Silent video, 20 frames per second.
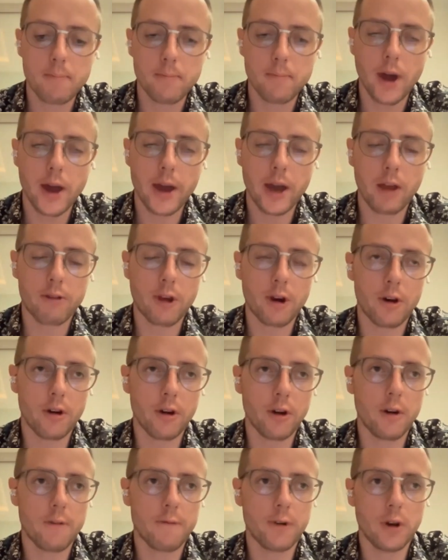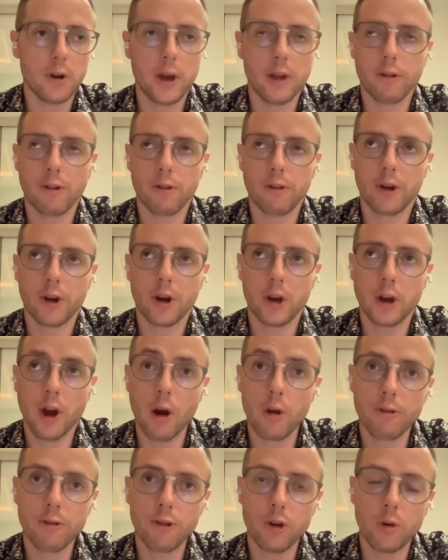Like I said earlier, freelancers are going to
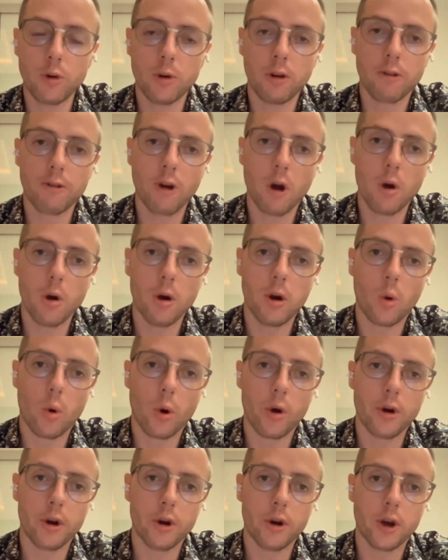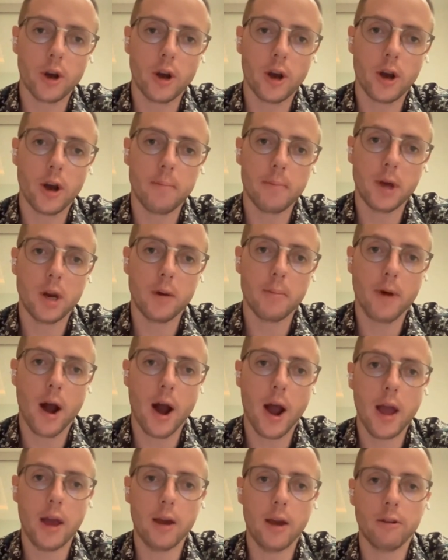ghost you. And so in order to
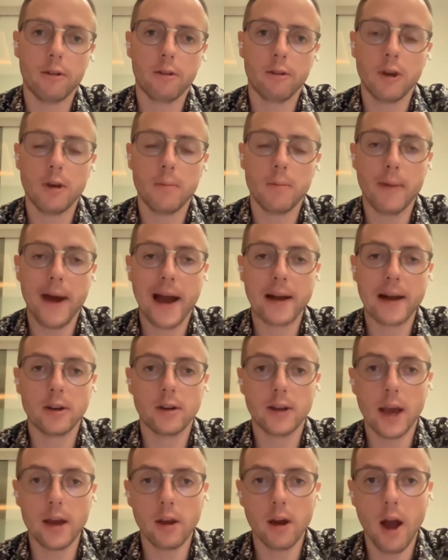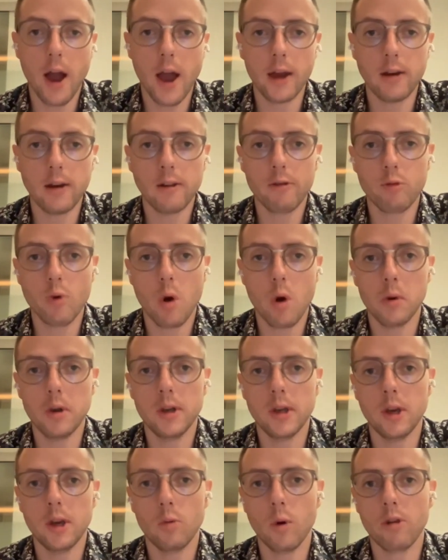minimize impacted deadlines, what we
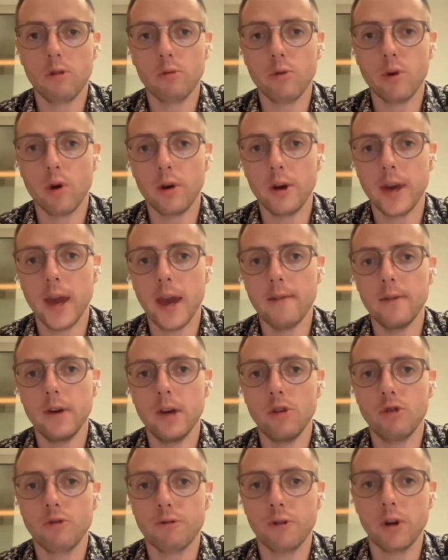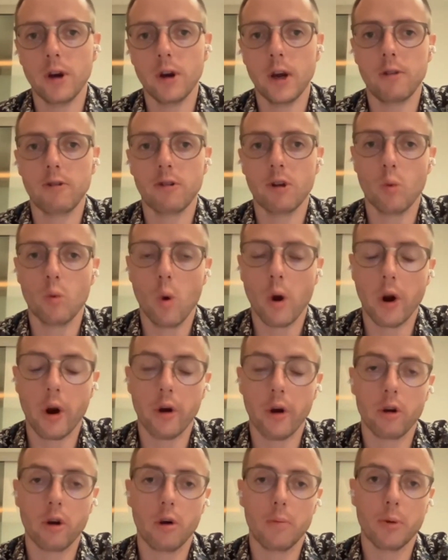did was we only gave each freelancer one
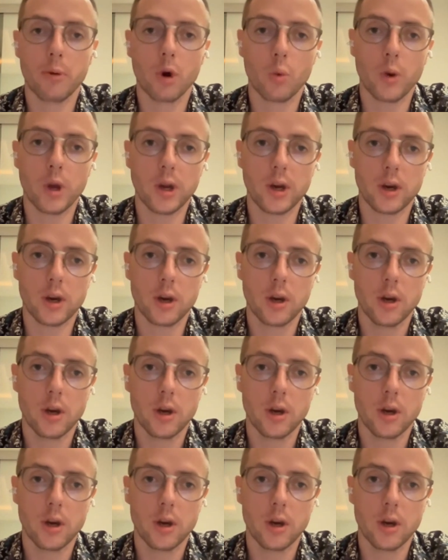article per week.